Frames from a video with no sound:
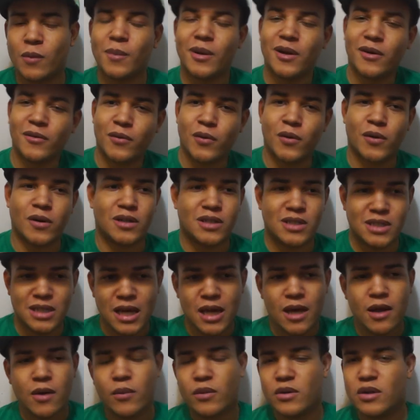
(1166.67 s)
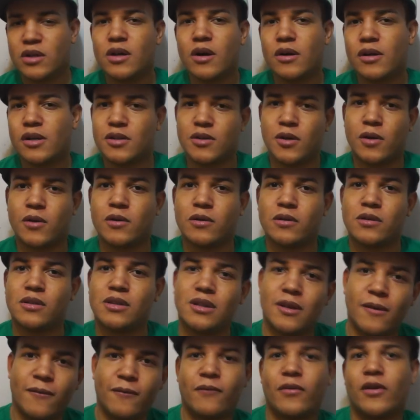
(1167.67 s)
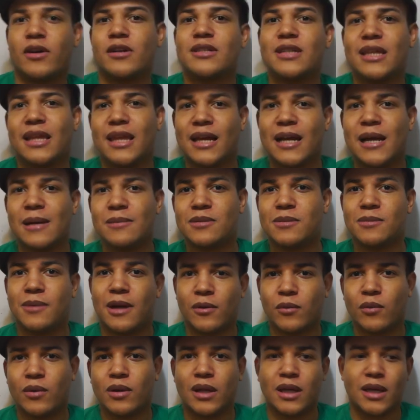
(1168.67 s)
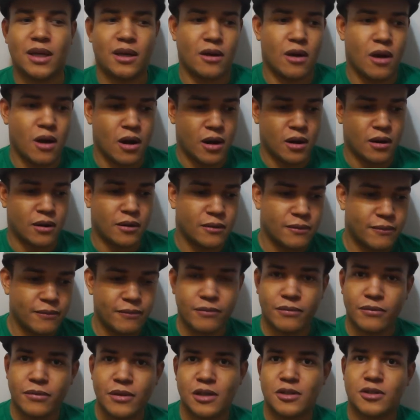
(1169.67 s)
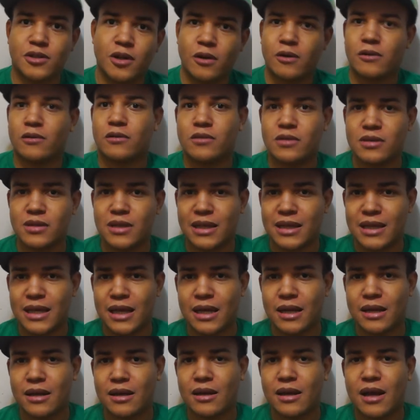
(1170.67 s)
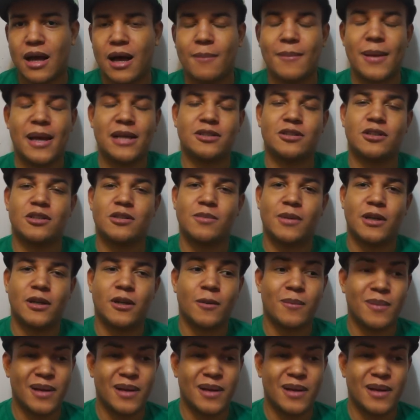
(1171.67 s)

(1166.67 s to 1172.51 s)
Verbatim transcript: But of course, when you go to Turtles, the first thing that comes to mind really are the Turtles and then uh, Master Splinter.